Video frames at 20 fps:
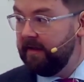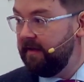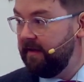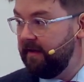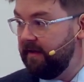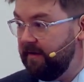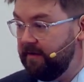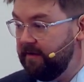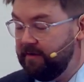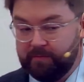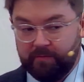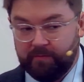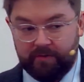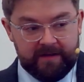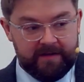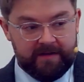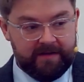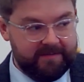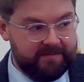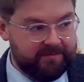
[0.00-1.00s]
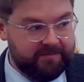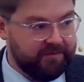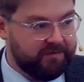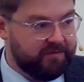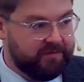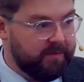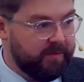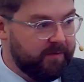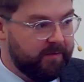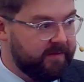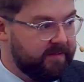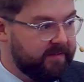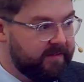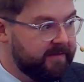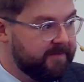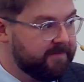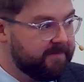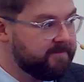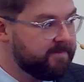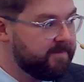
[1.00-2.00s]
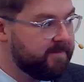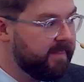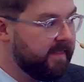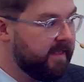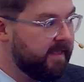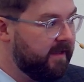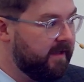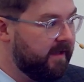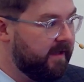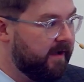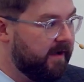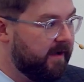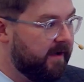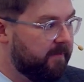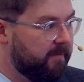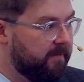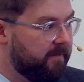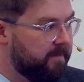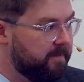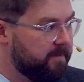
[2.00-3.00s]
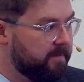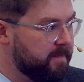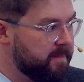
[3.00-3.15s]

uh, good morning. It's good to be with you. Um,